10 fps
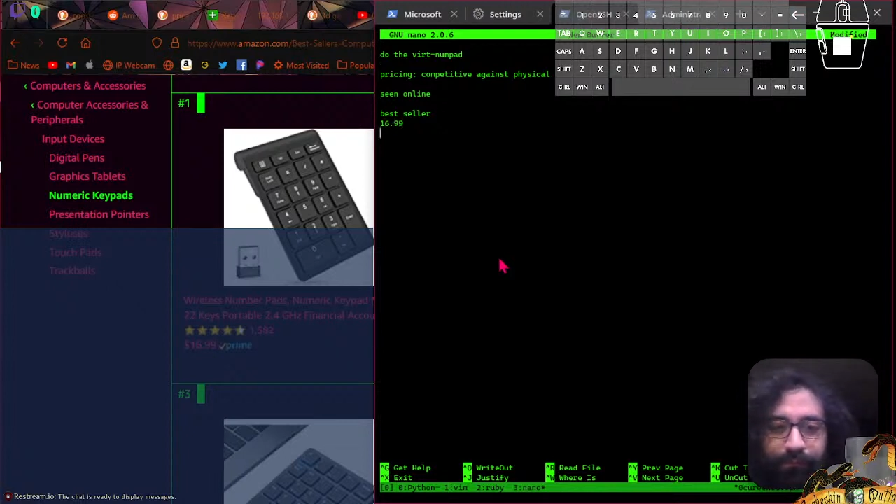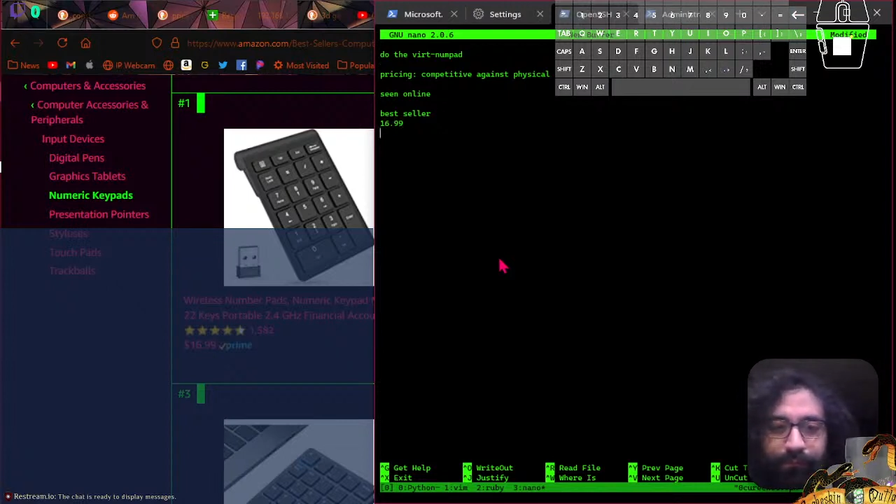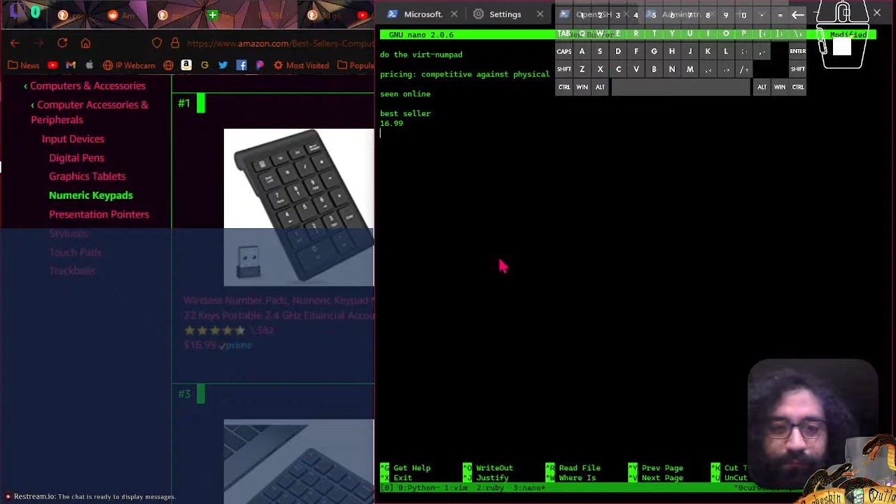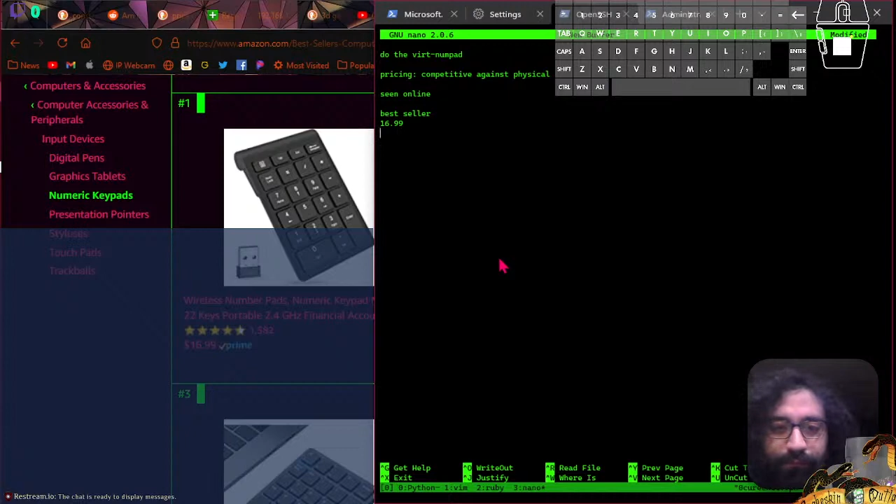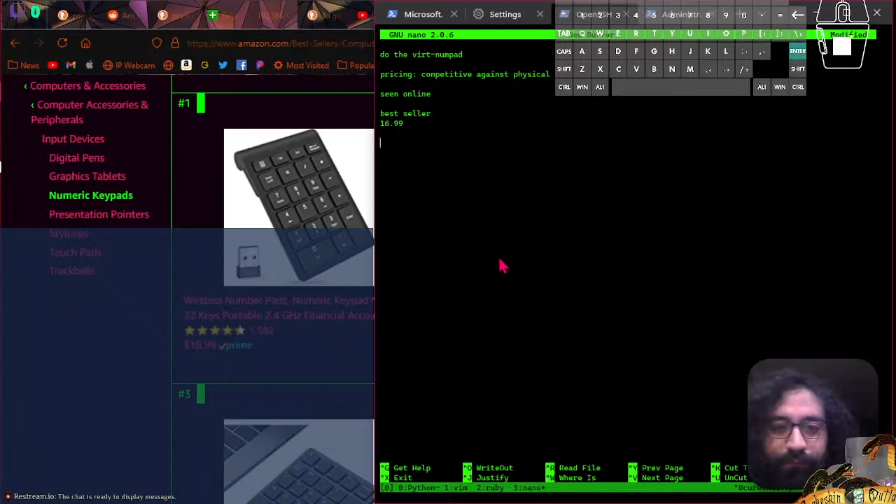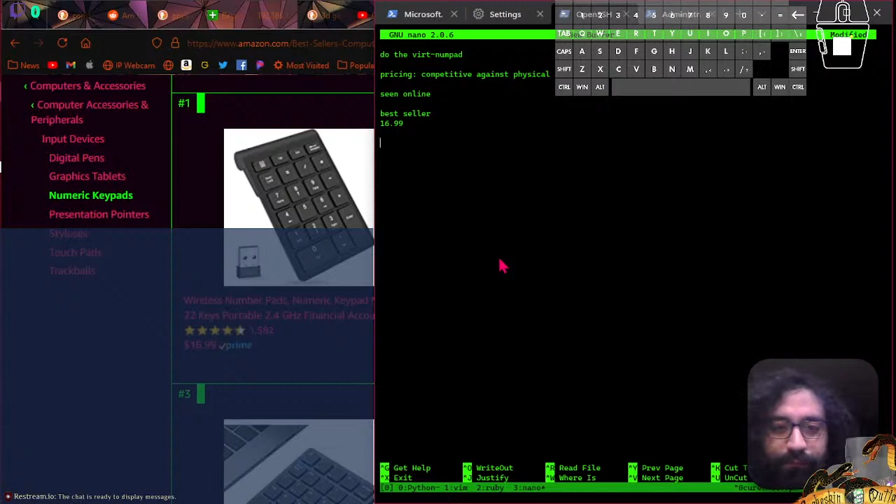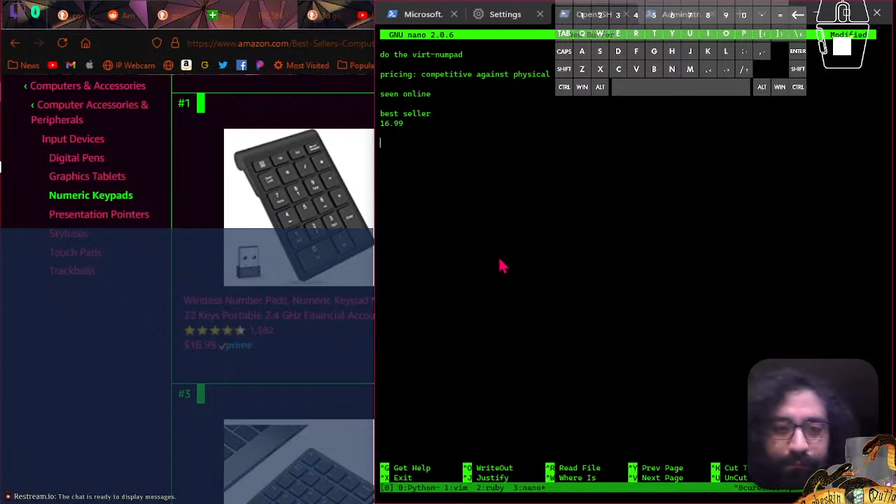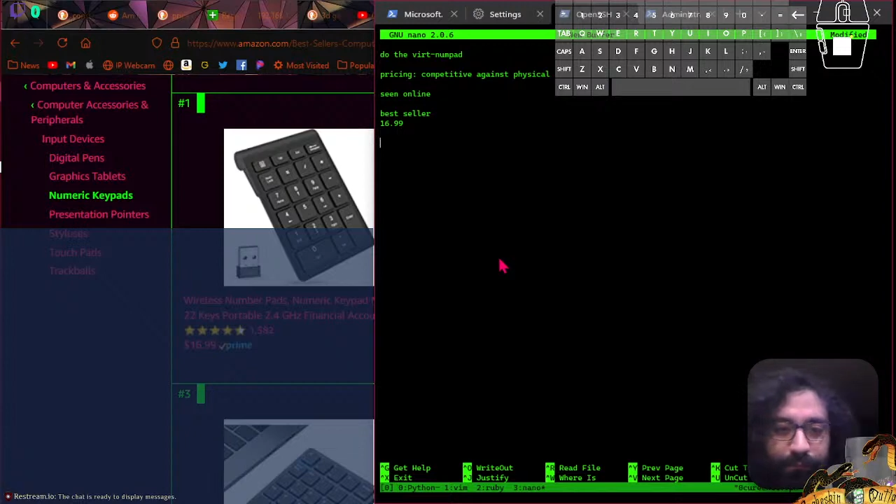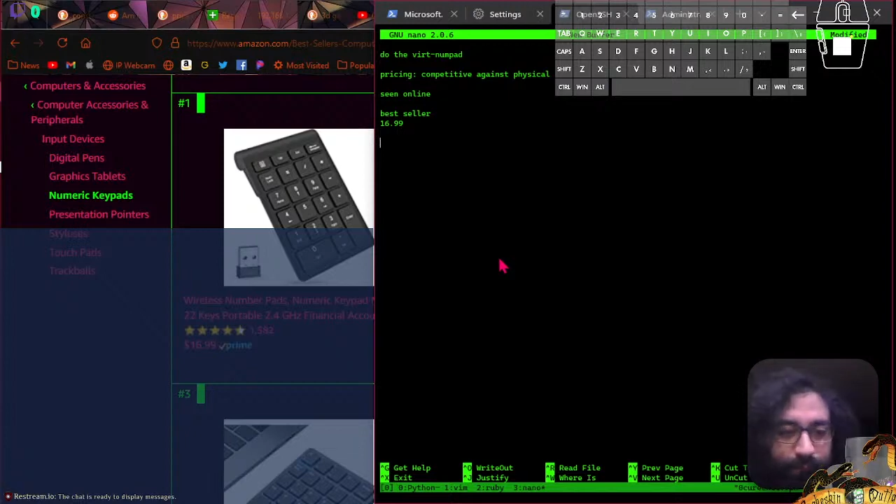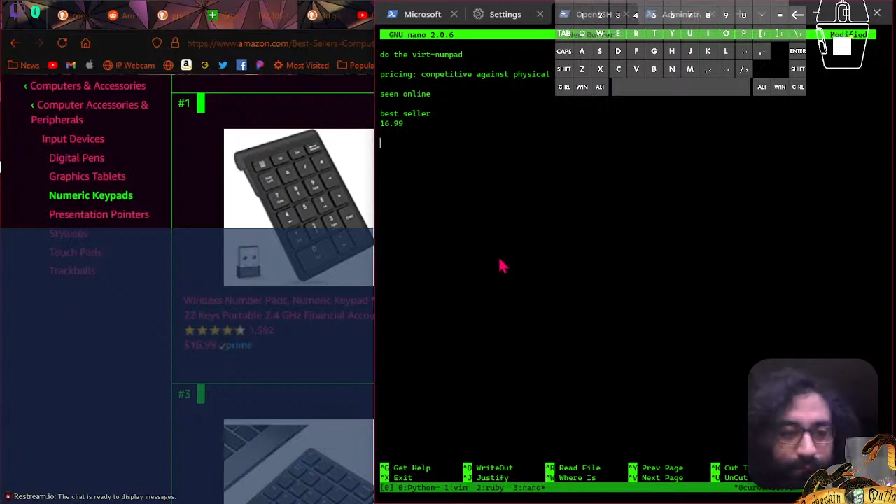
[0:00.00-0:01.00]

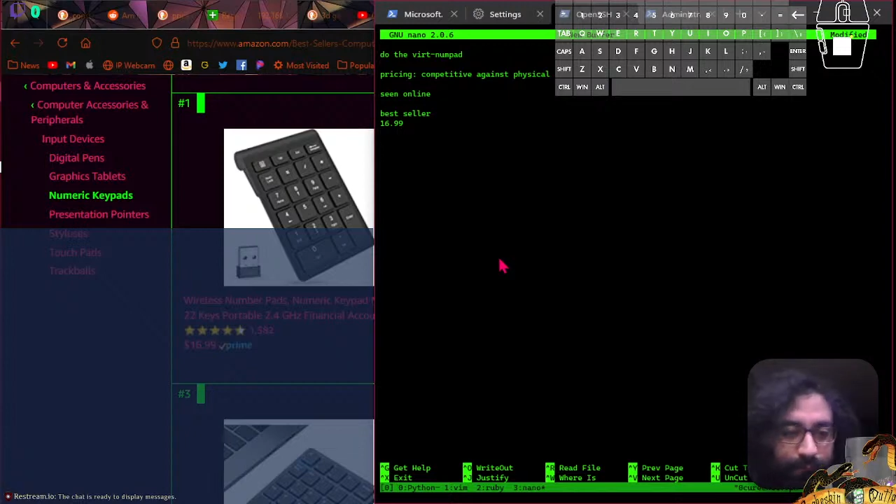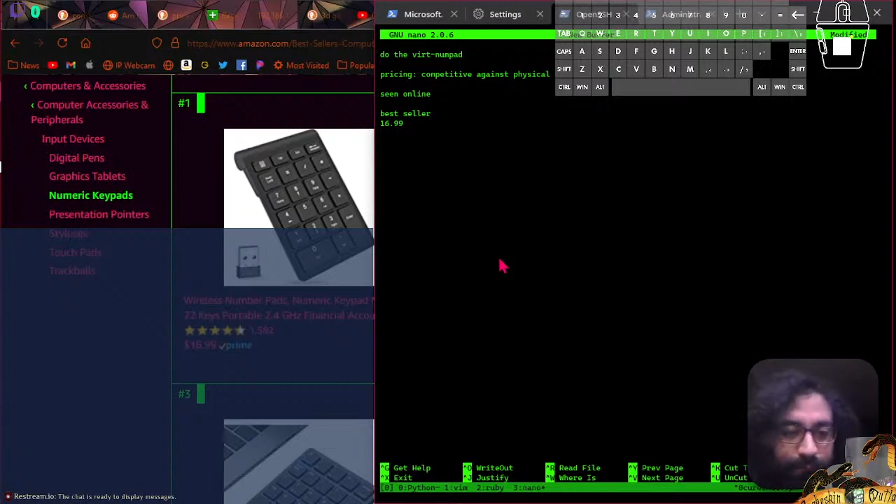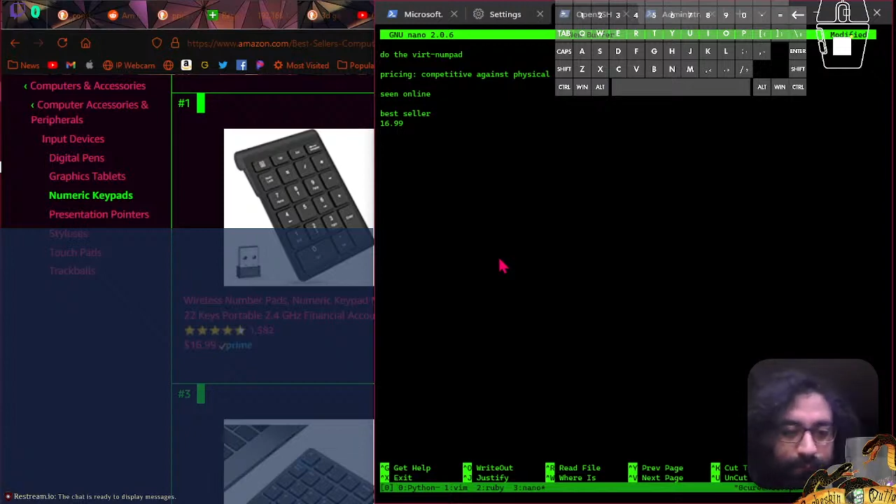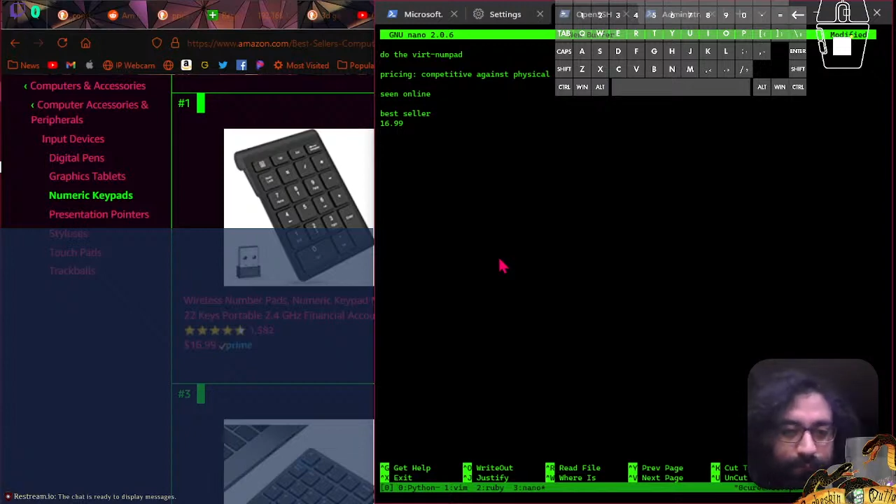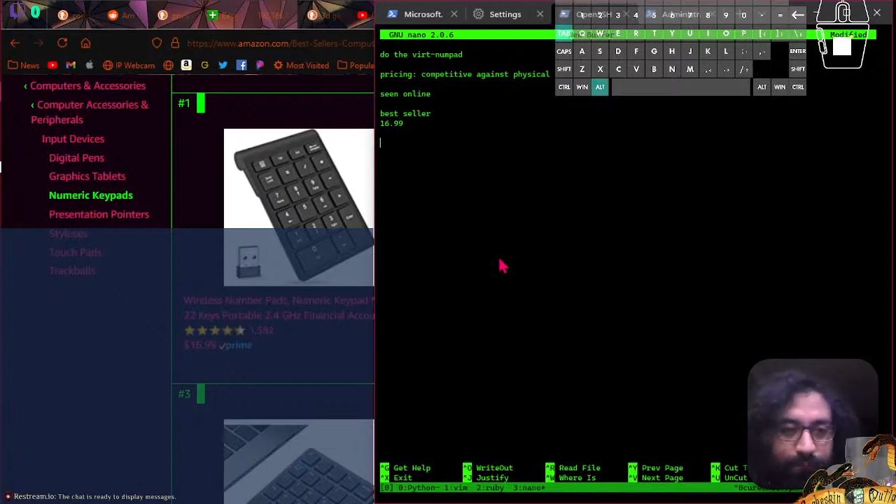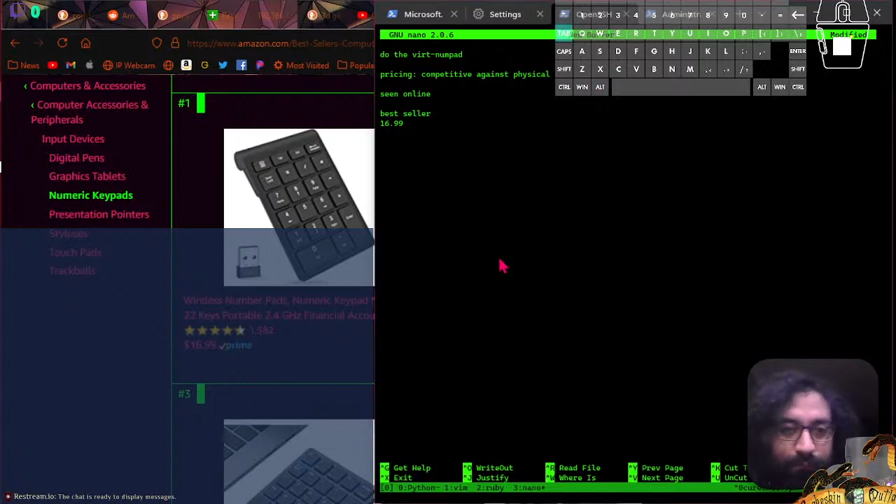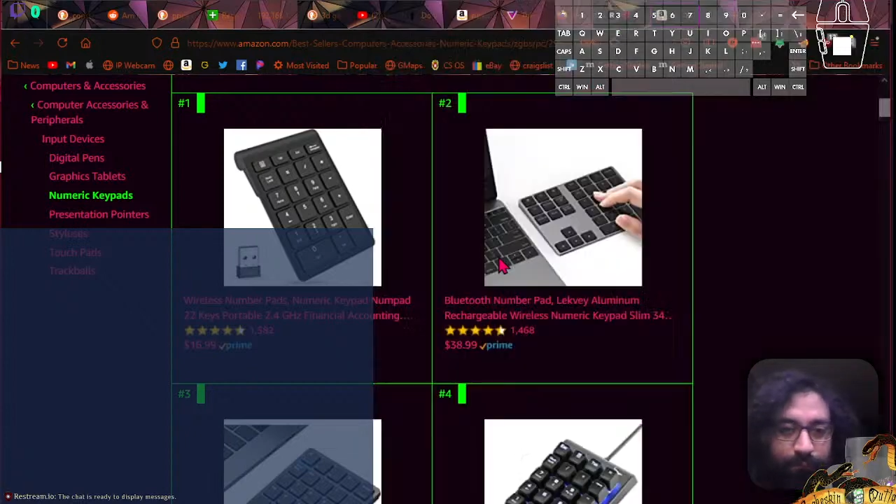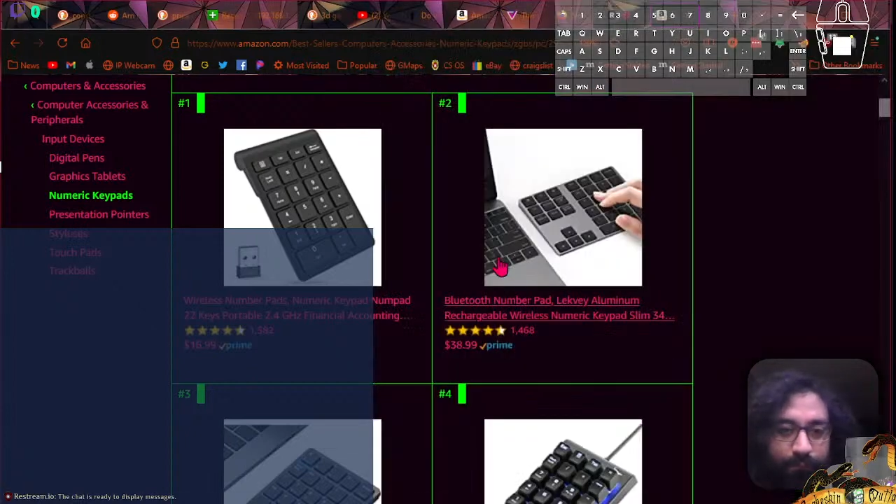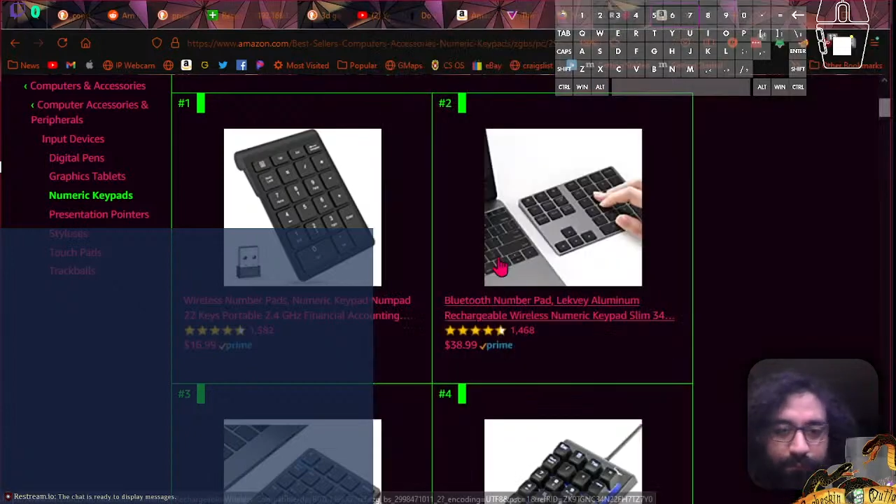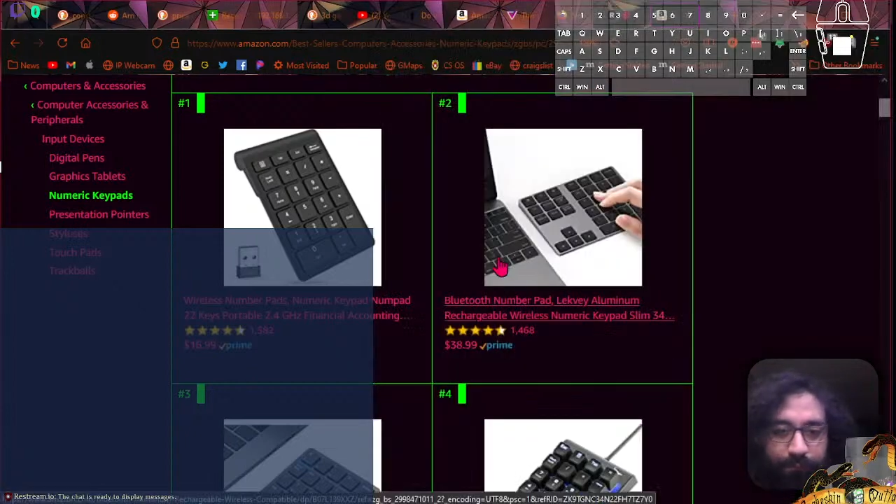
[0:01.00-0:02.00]
accelerating us. So
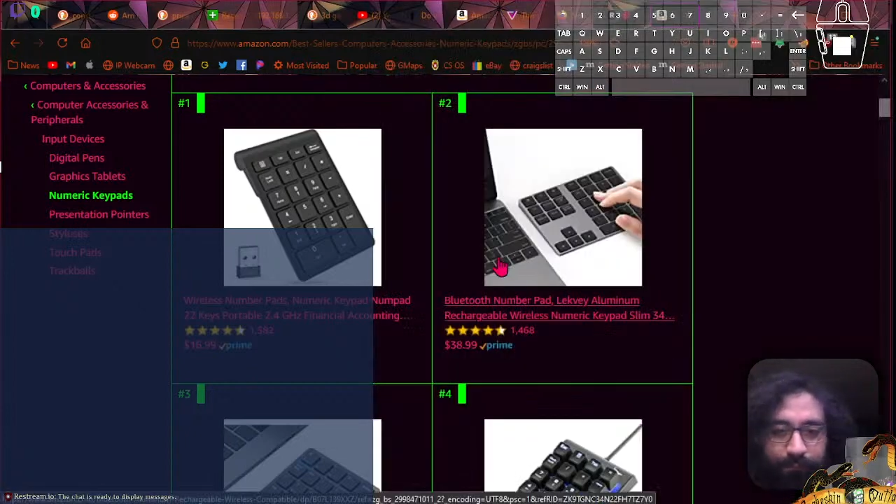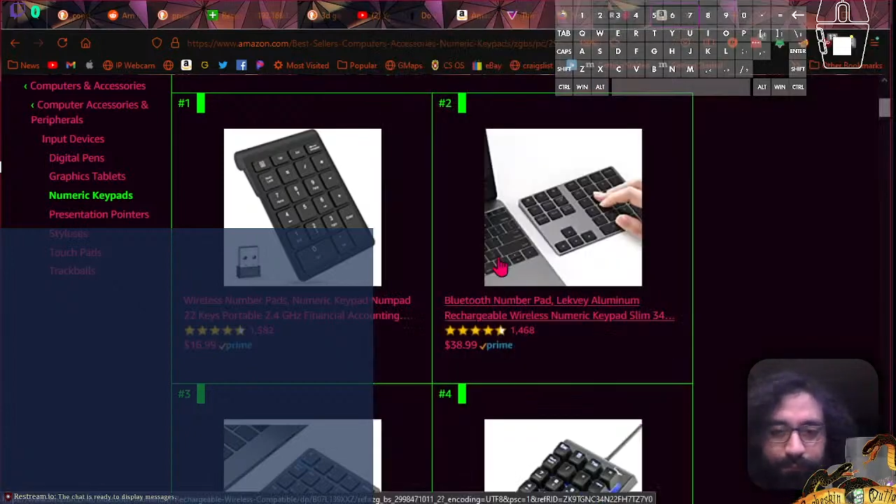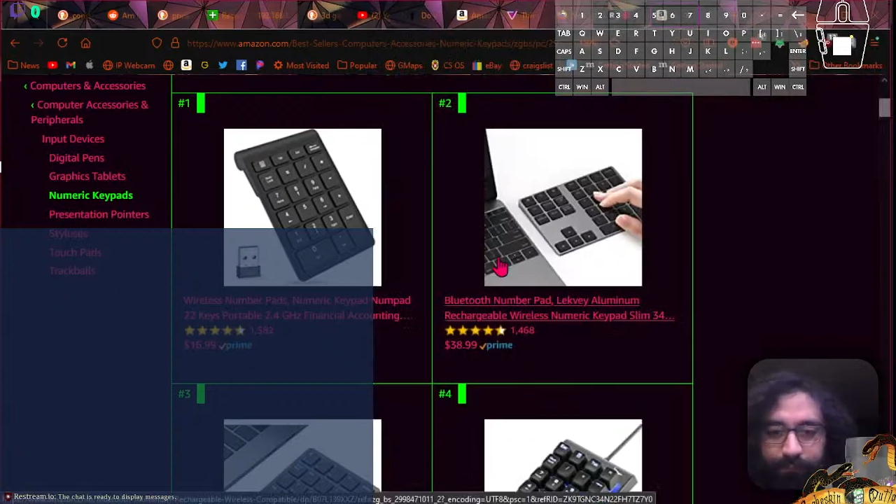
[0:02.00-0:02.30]
I guess,